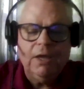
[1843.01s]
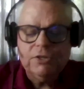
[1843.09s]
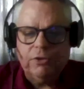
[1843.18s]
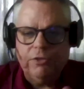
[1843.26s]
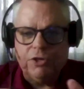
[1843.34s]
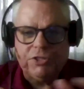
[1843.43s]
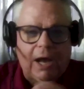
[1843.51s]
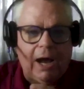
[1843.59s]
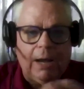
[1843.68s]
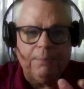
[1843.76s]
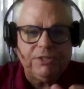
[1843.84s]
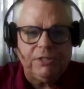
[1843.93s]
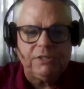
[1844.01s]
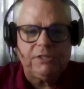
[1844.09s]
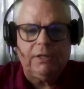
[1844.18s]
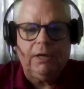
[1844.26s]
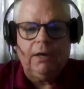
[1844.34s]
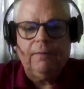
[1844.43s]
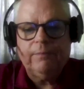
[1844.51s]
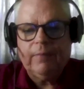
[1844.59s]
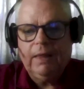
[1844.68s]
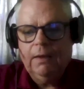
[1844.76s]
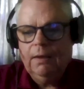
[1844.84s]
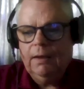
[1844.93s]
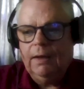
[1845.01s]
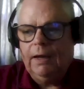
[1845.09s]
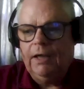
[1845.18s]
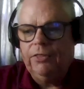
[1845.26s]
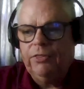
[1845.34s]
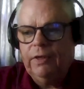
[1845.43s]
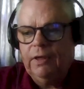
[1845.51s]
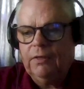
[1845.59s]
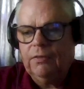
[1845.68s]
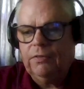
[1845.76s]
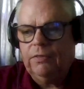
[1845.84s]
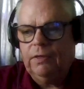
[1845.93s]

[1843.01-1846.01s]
So there's options there. I think